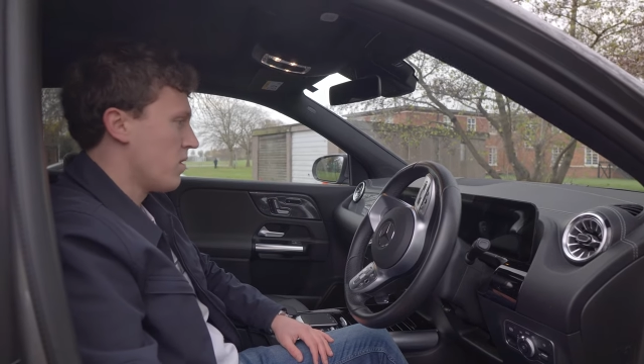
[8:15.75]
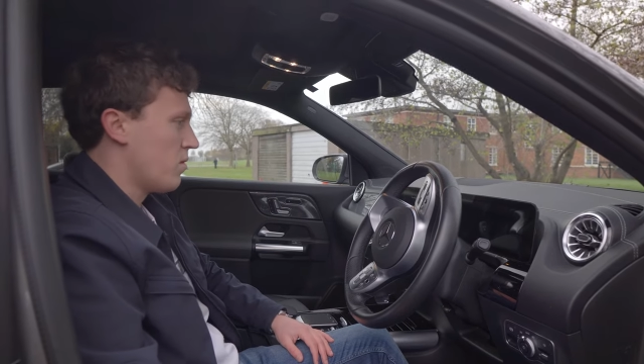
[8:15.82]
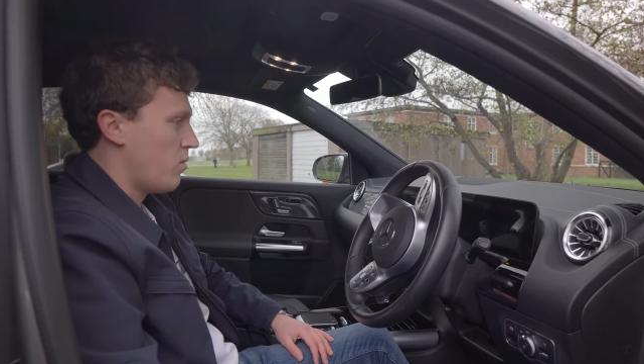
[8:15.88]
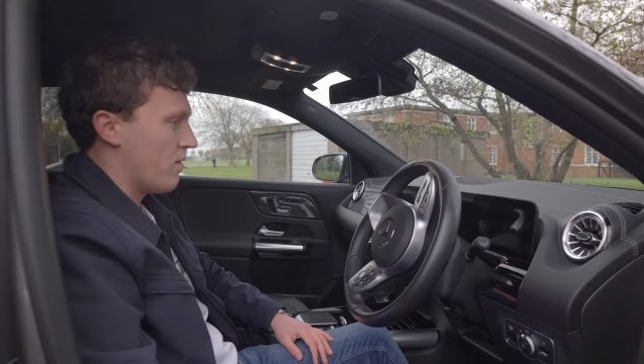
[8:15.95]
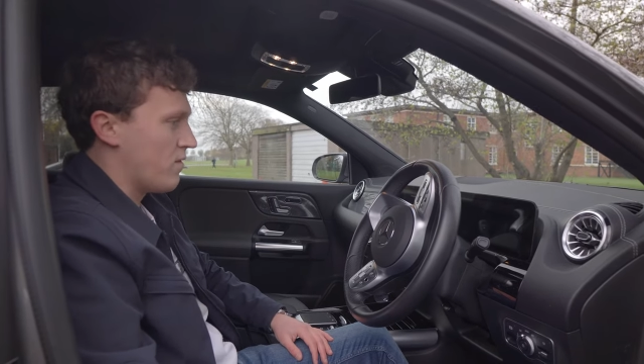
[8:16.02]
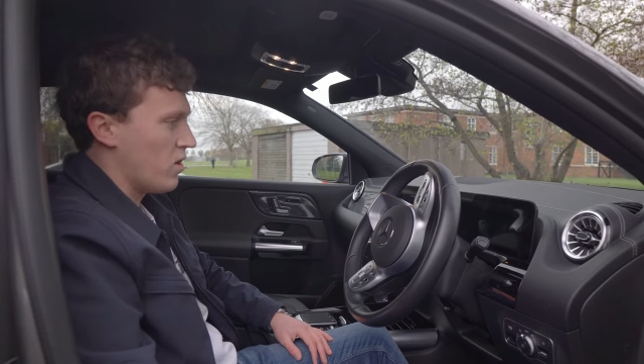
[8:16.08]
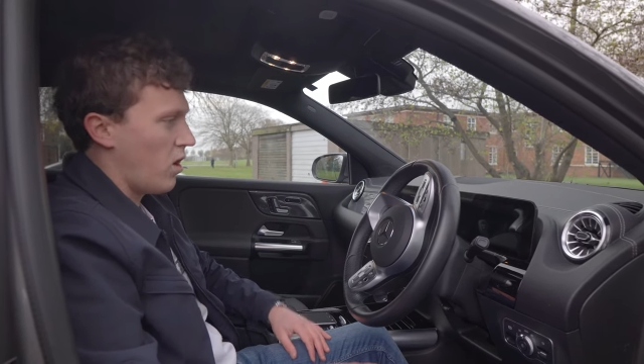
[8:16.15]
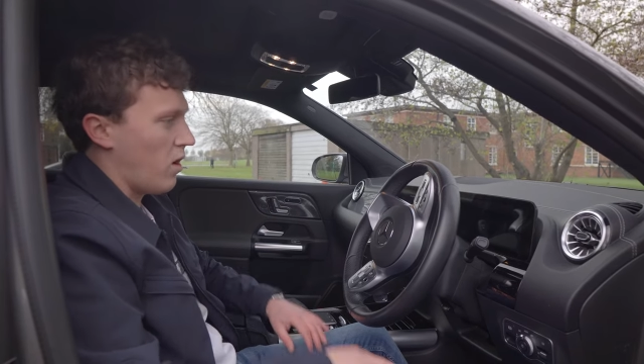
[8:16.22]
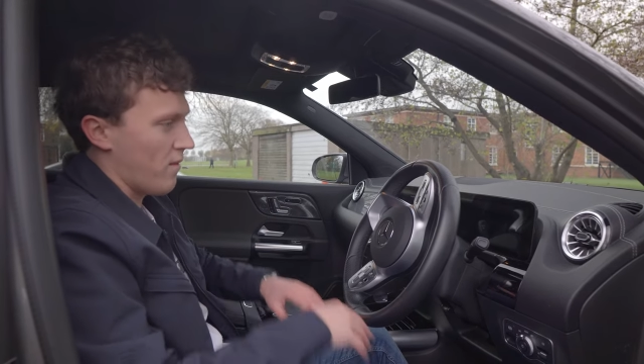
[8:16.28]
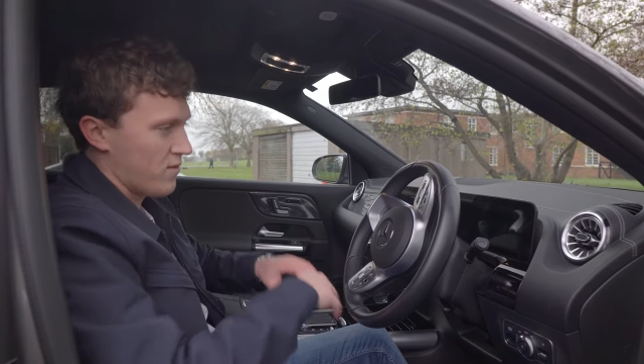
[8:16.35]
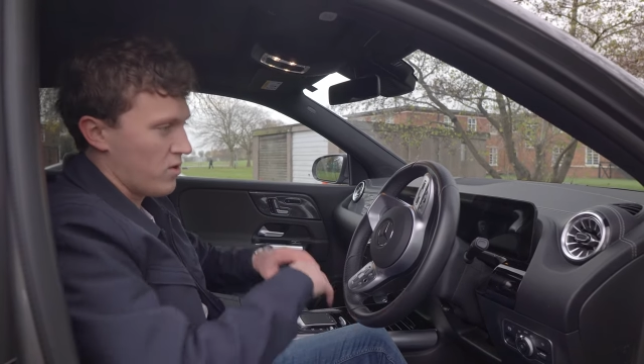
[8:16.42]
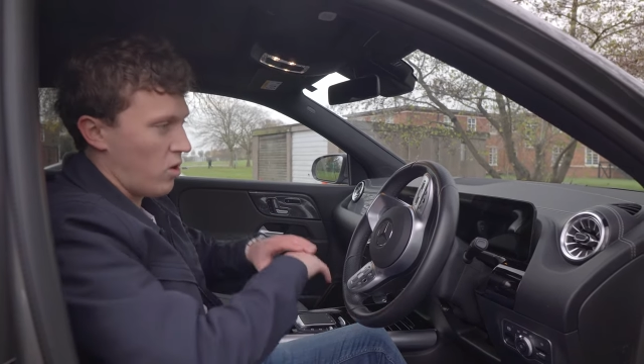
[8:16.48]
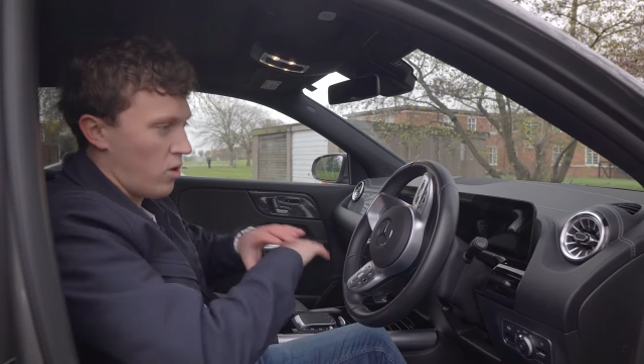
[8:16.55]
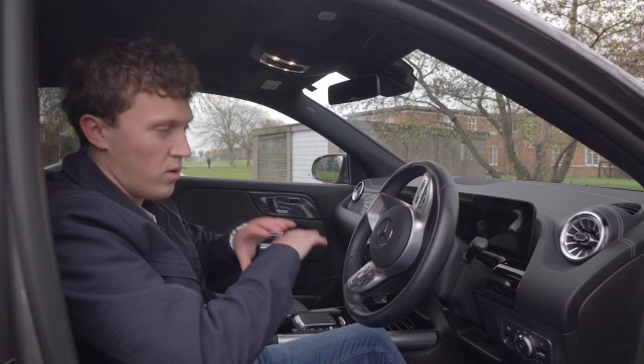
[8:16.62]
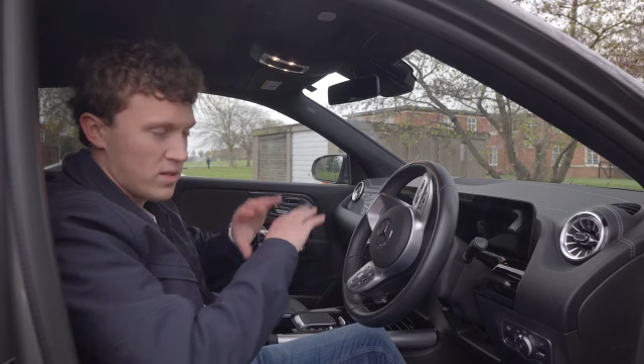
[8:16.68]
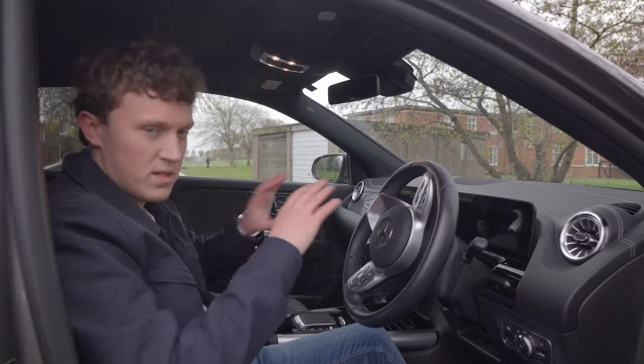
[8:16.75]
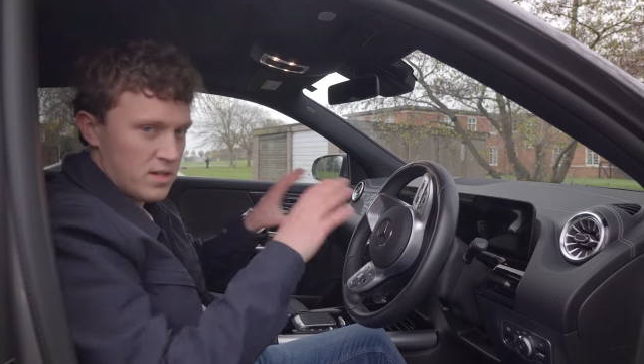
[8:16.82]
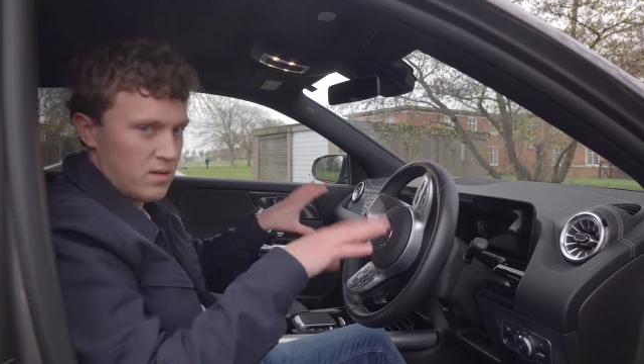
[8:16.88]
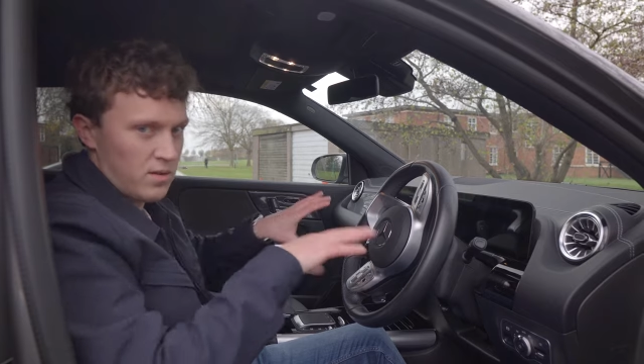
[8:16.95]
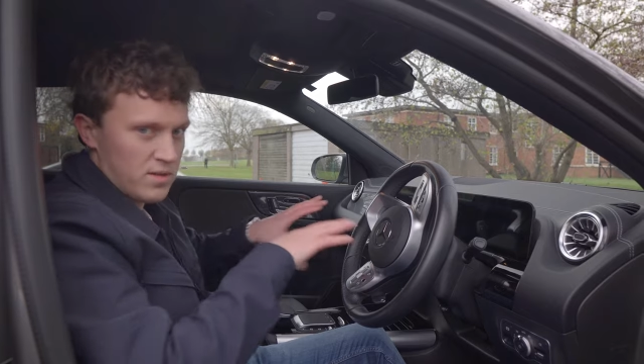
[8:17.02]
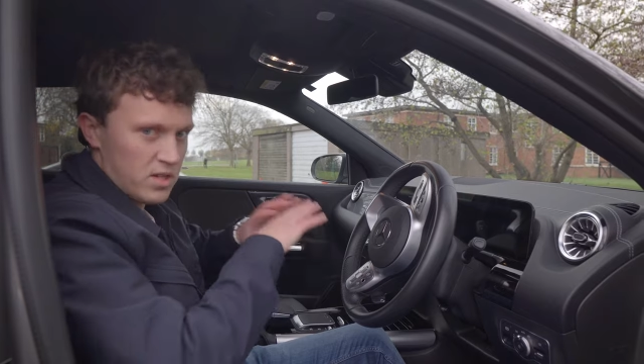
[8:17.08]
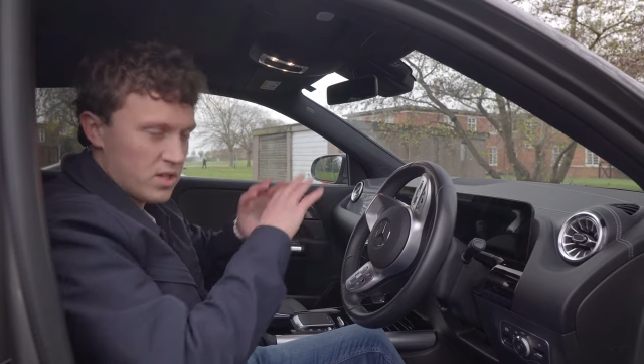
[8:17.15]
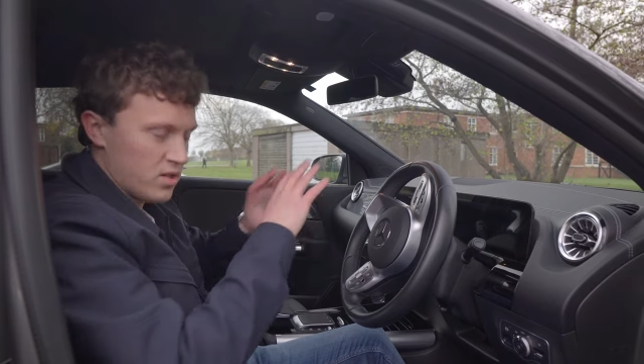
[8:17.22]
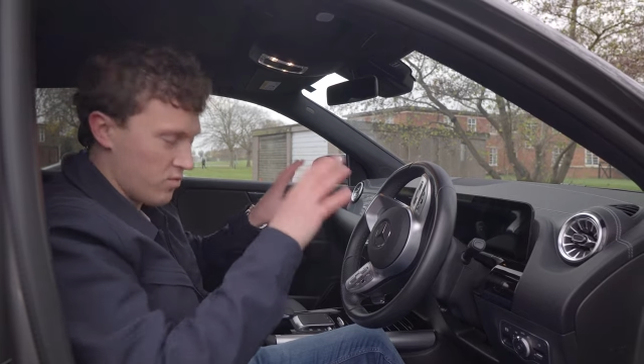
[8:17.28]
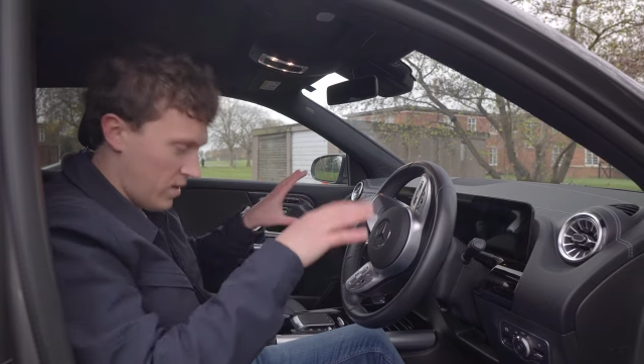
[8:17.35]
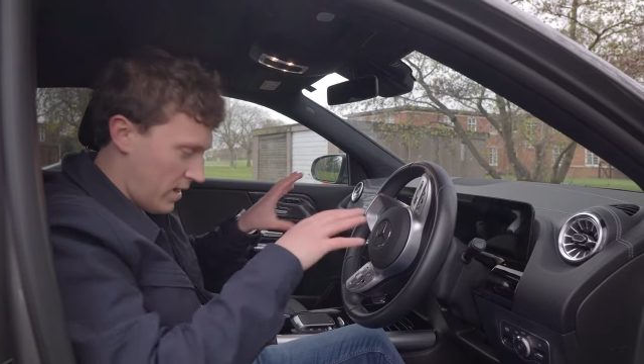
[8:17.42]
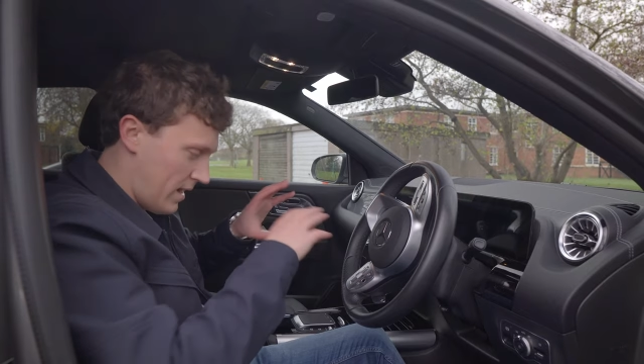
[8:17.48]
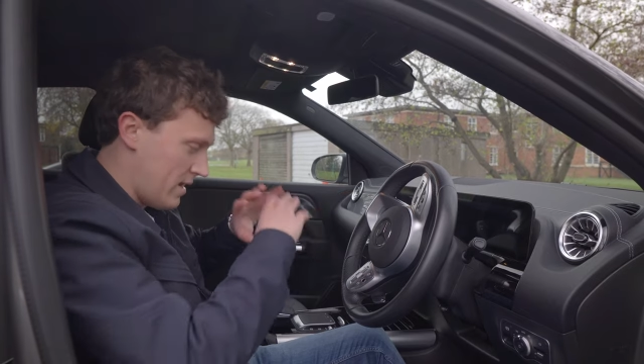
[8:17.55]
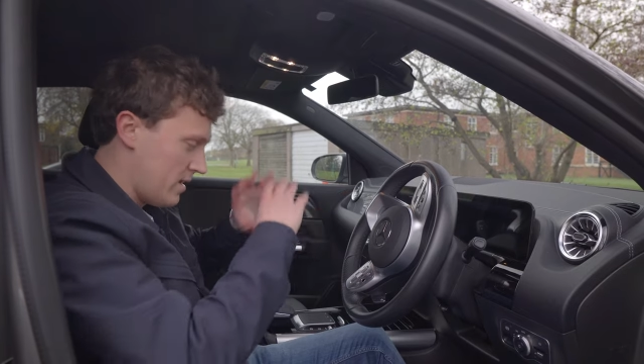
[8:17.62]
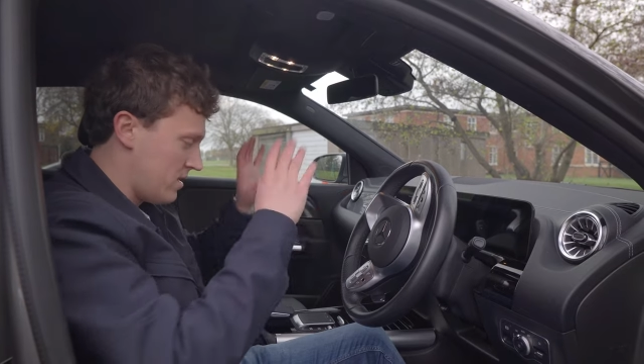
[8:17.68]
We've got, of course, lots of
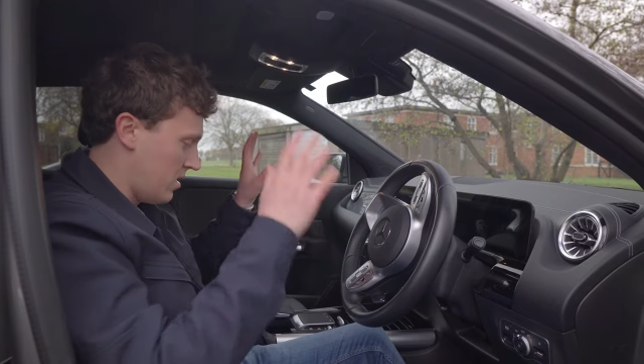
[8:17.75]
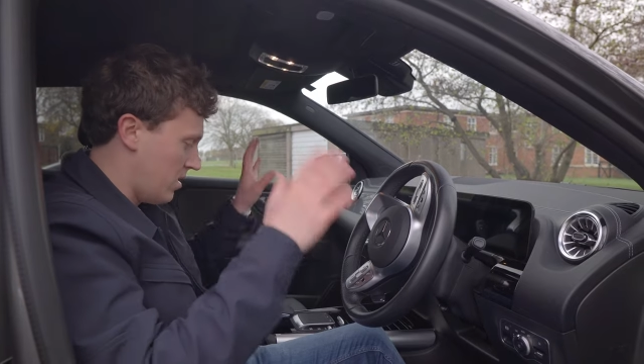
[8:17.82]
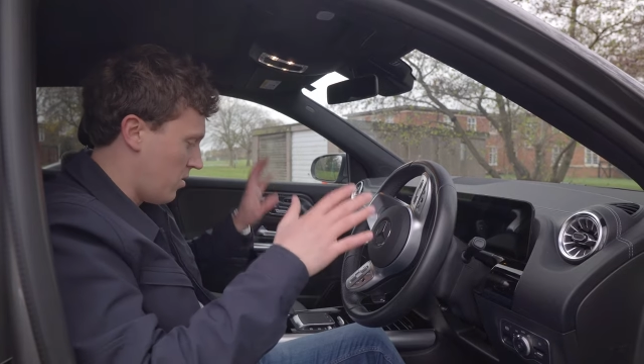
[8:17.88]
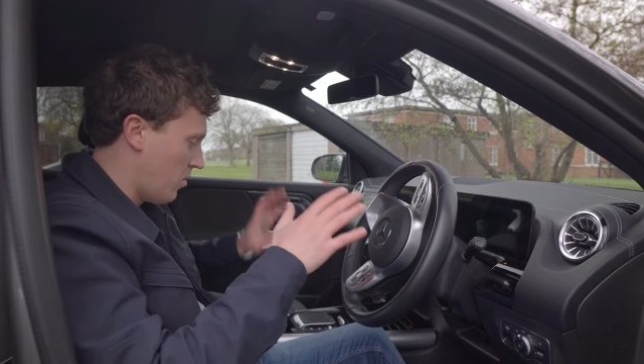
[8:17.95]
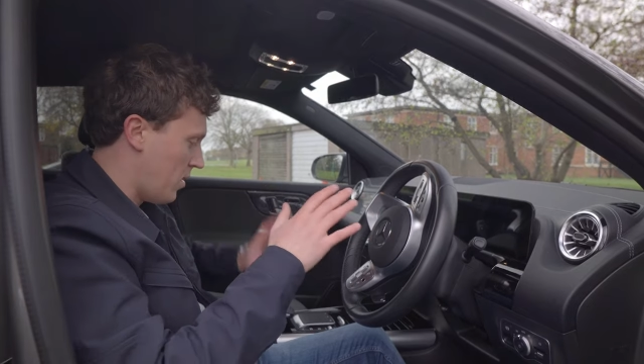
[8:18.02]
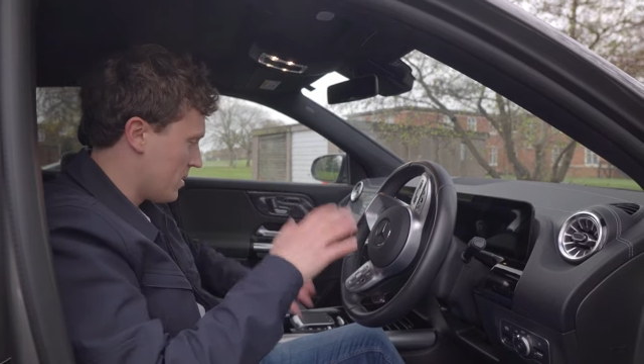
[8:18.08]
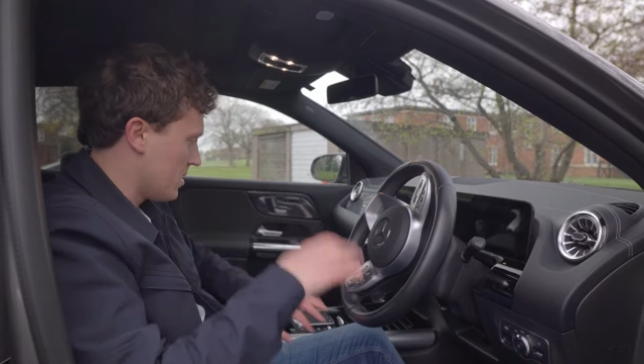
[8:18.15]
screens. You know what